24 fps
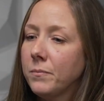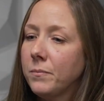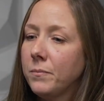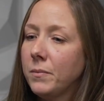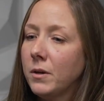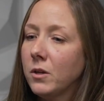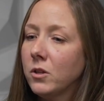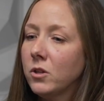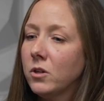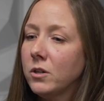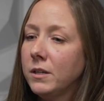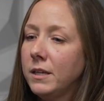
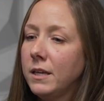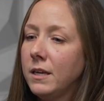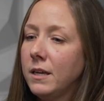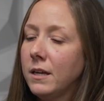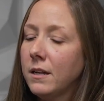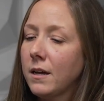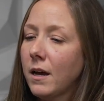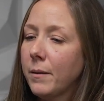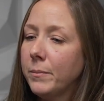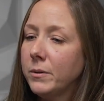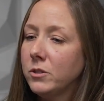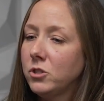But looking
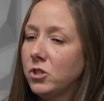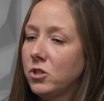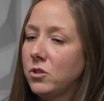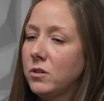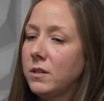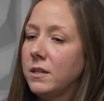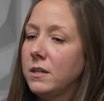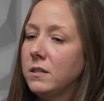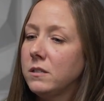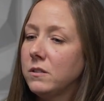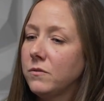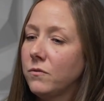at
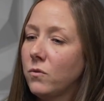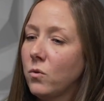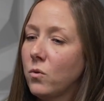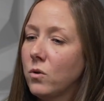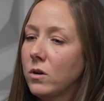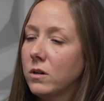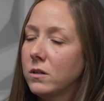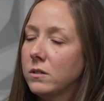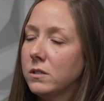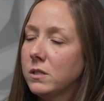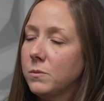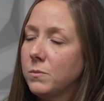opportunities
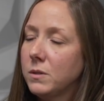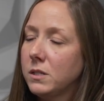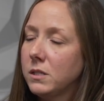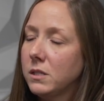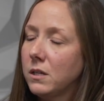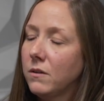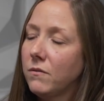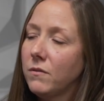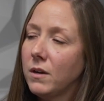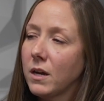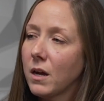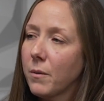for
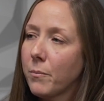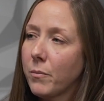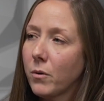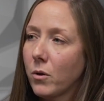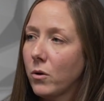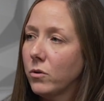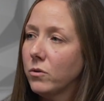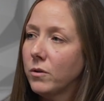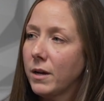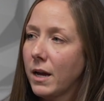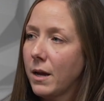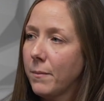specific
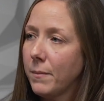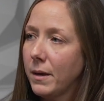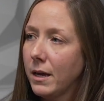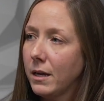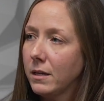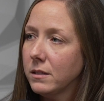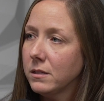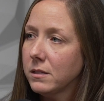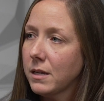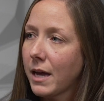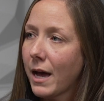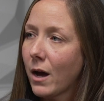
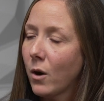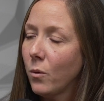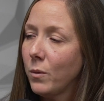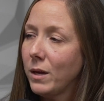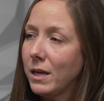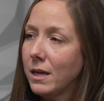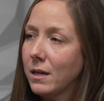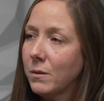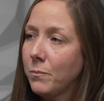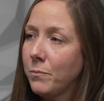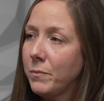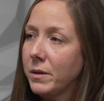programming and how we
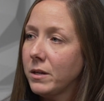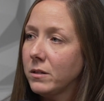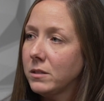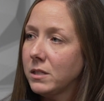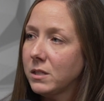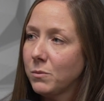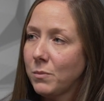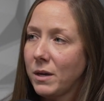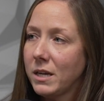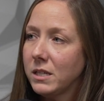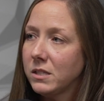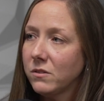can build
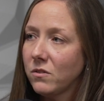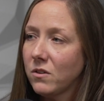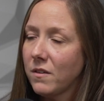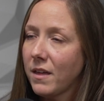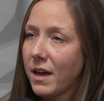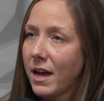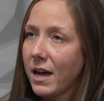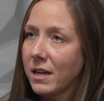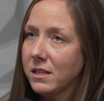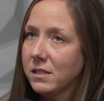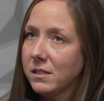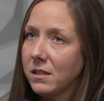space for
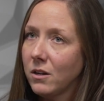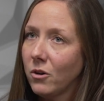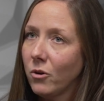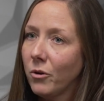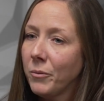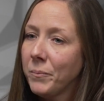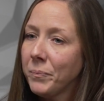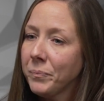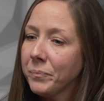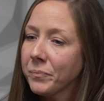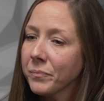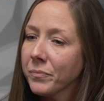that.
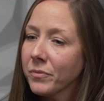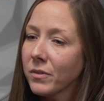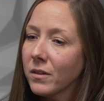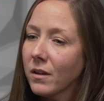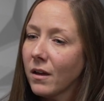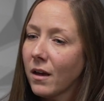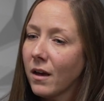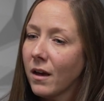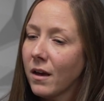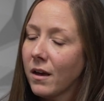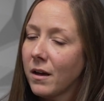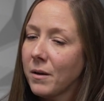So
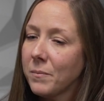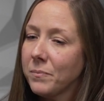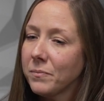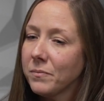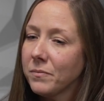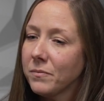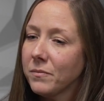kind